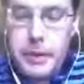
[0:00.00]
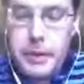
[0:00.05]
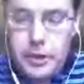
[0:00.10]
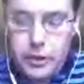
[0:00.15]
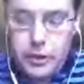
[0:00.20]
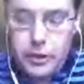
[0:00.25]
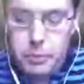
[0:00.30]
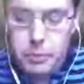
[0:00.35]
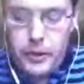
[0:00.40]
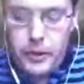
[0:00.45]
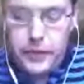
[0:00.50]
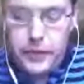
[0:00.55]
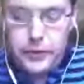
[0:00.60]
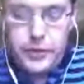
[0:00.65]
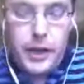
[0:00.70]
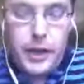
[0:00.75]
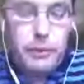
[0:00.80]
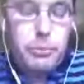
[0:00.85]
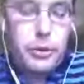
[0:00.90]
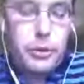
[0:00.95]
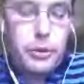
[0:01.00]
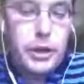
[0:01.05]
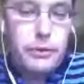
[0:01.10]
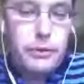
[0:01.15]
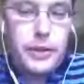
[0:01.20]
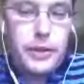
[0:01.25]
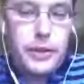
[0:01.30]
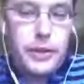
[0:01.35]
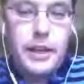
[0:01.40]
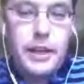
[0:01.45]
let me just point this out
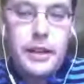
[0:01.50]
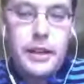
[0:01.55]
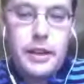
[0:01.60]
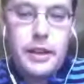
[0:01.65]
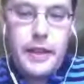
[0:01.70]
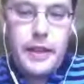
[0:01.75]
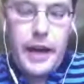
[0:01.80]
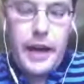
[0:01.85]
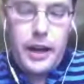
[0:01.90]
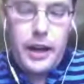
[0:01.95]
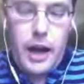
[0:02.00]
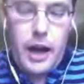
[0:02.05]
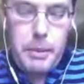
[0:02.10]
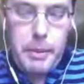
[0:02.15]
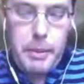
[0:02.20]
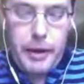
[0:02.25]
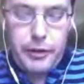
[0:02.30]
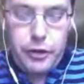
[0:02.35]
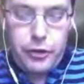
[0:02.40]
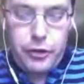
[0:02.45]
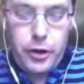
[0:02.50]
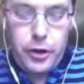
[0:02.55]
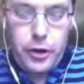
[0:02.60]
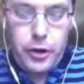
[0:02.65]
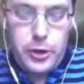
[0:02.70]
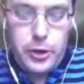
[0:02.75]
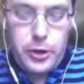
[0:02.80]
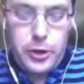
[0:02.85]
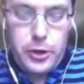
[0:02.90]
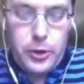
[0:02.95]
briefly, that I'm about to
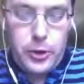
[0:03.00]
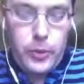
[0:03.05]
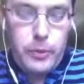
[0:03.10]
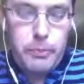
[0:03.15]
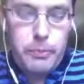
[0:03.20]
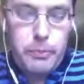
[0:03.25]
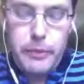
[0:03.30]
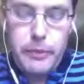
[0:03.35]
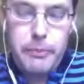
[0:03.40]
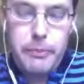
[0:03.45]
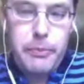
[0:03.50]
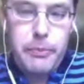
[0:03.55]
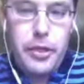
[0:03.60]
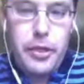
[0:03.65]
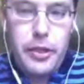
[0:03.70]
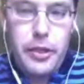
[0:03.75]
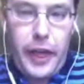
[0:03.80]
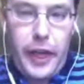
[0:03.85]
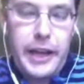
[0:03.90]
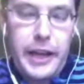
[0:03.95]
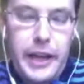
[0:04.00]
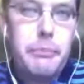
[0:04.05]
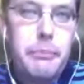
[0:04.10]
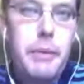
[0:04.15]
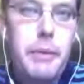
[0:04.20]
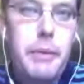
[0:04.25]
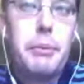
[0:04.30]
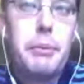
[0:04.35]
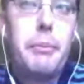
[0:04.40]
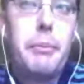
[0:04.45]
show you, like,
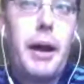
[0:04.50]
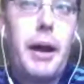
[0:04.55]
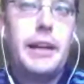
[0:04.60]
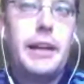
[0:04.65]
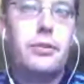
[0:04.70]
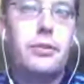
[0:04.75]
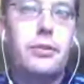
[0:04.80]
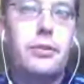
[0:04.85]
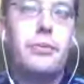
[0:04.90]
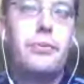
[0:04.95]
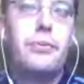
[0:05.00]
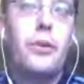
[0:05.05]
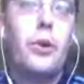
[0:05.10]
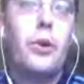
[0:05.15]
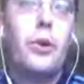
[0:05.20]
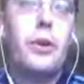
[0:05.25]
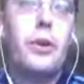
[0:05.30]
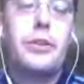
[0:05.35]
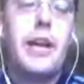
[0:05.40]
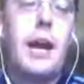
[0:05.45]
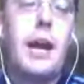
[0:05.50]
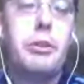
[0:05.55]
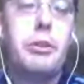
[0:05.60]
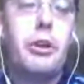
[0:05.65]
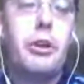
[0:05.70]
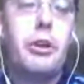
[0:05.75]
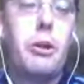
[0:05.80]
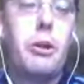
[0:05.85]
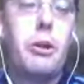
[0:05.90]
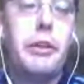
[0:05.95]
remember mine is a forest
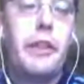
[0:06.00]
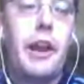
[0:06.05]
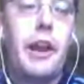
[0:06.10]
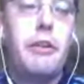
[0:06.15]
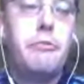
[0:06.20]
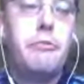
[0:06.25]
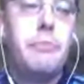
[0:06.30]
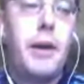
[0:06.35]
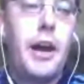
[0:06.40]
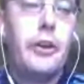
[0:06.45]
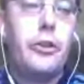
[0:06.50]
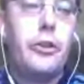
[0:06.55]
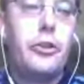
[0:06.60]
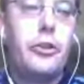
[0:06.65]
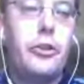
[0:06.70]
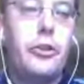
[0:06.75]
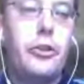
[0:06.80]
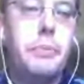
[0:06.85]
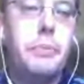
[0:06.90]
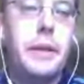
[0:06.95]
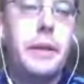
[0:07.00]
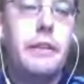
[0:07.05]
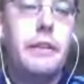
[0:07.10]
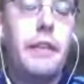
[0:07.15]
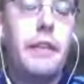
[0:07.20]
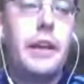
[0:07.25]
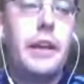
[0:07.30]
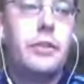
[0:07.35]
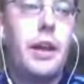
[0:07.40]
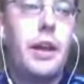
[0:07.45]
goblin army that I've modeled to
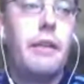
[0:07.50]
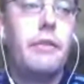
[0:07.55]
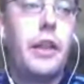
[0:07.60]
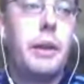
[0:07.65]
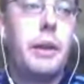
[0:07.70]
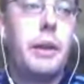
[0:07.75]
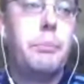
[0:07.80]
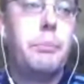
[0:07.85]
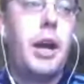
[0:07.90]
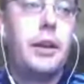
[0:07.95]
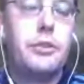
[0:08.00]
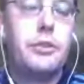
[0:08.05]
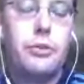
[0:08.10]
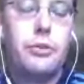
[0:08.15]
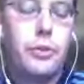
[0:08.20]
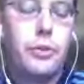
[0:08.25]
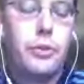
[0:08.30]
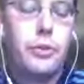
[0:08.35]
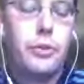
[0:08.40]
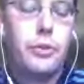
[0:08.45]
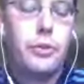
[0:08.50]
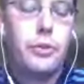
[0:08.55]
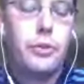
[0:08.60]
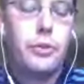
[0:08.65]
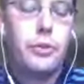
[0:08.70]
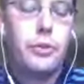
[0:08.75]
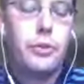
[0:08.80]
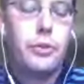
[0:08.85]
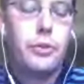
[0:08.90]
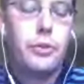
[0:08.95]
be like proxies for stuff
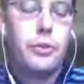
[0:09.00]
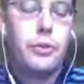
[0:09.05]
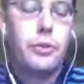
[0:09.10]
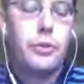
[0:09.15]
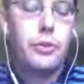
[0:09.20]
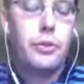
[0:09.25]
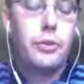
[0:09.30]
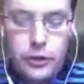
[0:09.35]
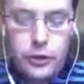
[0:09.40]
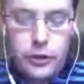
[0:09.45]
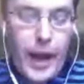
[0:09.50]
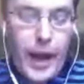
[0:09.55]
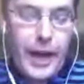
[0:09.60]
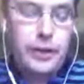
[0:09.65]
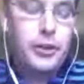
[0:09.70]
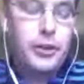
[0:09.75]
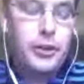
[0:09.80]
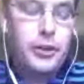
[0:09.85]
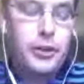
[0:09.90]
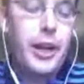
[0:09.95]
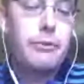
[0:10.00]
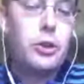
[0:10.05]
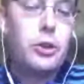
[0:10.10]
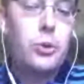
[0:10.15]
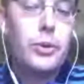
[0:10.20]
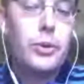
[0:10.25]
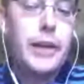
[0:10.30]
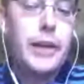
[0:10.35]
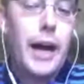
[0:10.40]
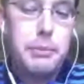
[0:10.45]
like that. So I actually have
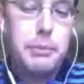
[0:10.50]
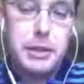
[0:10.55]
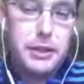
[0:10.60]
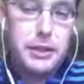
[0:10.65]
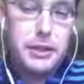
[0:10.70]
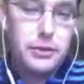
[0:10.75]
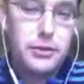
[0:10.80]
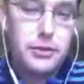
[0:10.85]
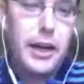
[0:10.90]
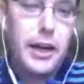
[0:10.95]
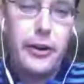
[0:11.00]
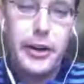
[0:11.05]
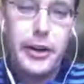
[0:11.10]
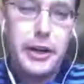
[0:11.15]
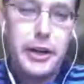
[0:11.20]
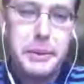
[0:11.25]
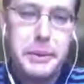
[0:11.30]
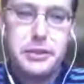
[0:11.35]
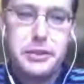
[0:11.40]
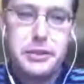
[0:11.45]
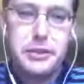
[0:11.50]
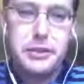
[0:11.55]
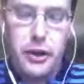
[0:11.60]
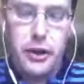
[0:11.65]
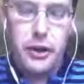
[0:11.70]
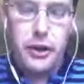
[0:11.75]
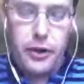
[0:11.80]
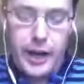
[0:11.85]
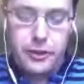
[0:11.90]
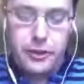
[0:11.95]
2 goblins carrying a big
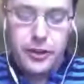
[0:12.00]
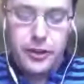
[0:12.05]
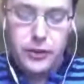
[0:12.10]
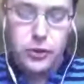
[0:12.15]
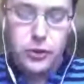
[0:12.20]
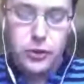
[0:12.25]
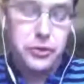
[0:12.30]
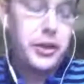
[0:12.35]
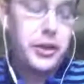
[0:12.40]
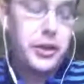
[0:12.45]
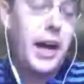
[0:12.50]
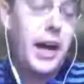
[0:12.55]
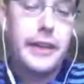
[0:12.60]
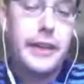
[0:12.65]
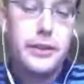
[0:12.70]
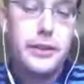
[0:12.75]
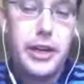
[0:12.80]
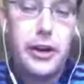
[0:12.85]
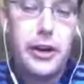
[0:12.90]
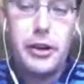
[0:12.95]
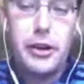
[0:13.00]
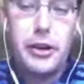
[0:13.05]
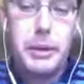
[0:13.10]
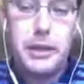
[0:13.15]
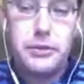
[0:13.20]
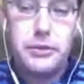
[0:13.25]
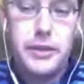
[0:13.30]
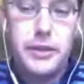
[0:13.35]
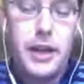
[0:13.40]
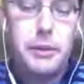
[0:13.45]
stab, or actually these are snotlings
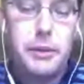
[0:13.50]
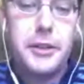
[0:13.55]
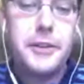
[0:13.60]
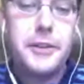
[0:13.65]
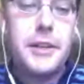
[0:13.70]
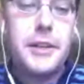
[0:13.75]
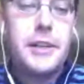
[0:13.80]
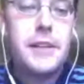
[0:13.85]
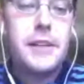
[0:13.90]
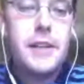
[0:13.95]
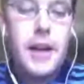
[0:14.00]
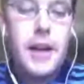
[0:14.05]
carrying a big stabba.